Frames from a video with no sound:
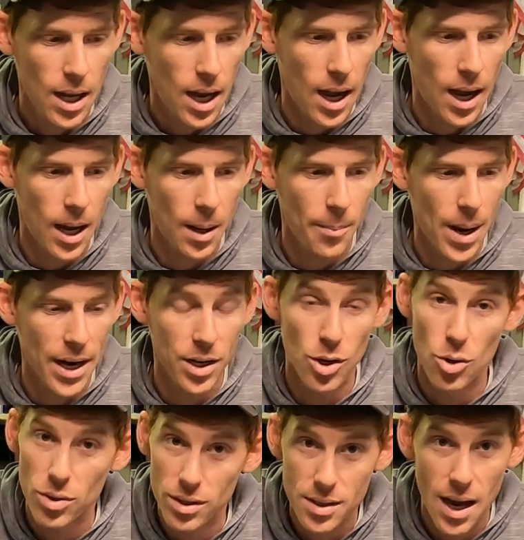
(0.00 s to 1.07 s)
I
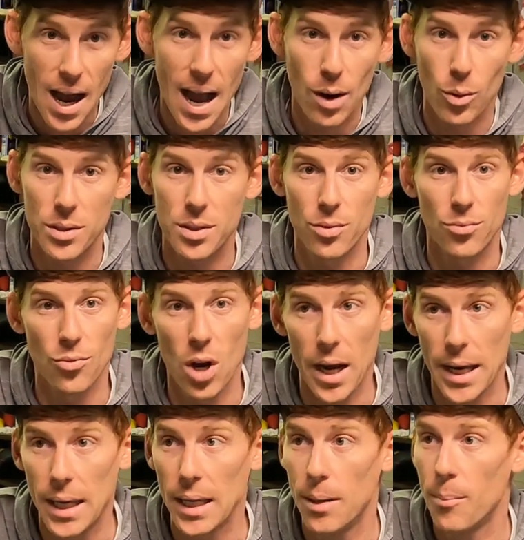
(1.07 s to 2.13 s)
knew the tide wasn't
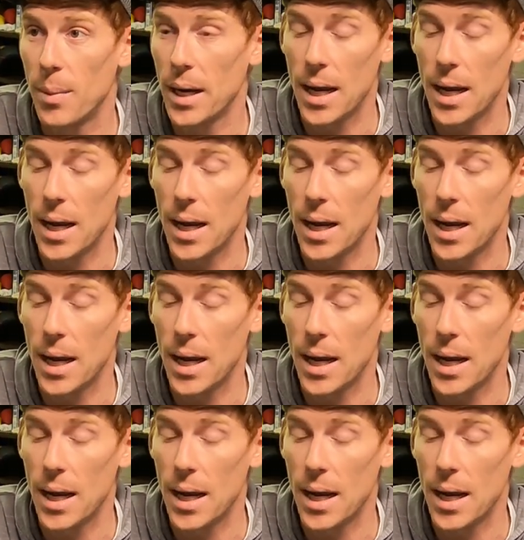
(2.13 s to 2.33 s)
right,